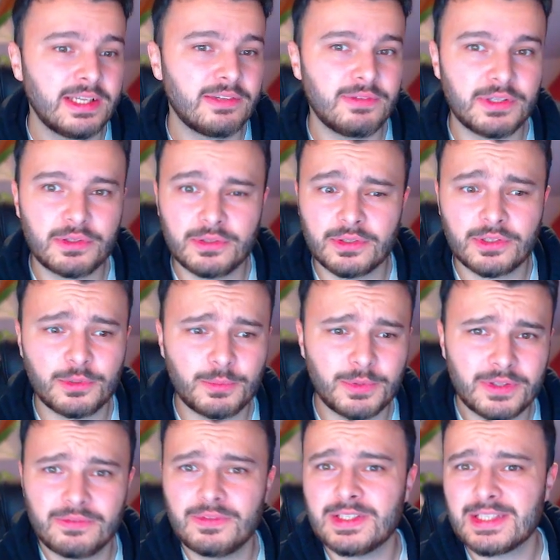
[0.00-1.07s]
if he couldn't cope
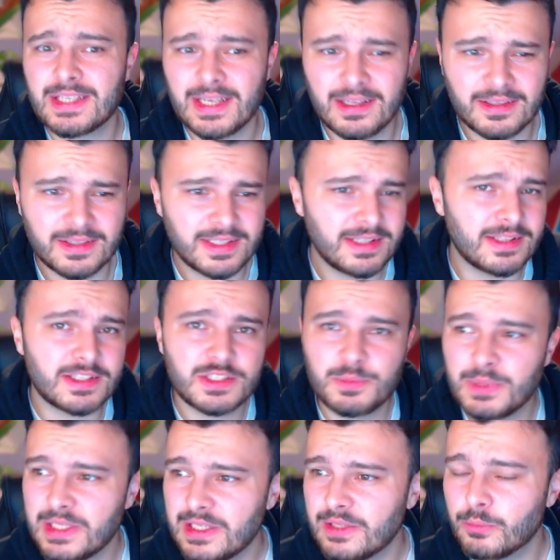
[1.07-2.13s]
with the physicality, the
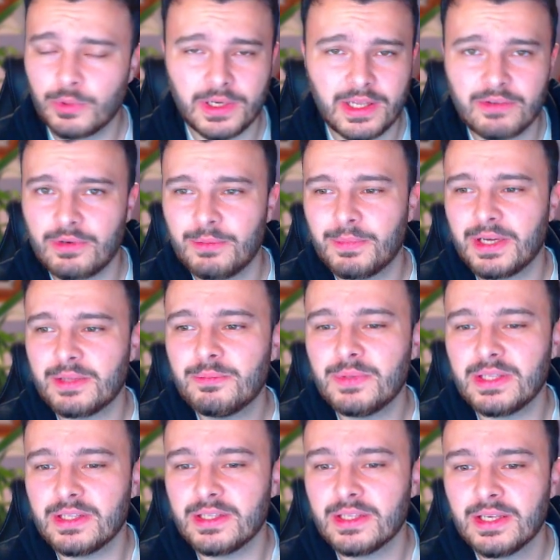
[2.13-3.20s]
speed, whatever it might
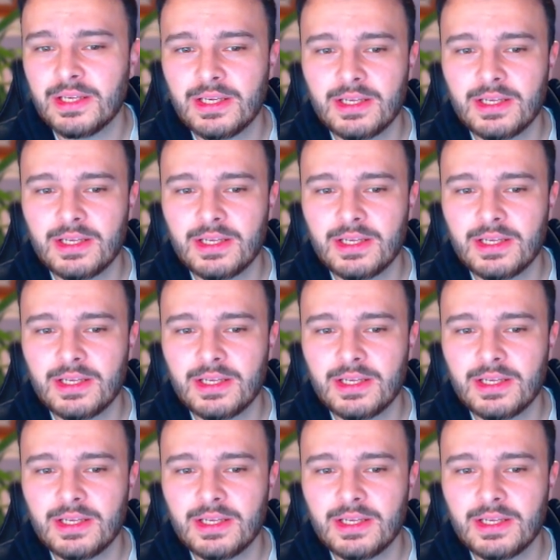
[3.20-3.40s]
be.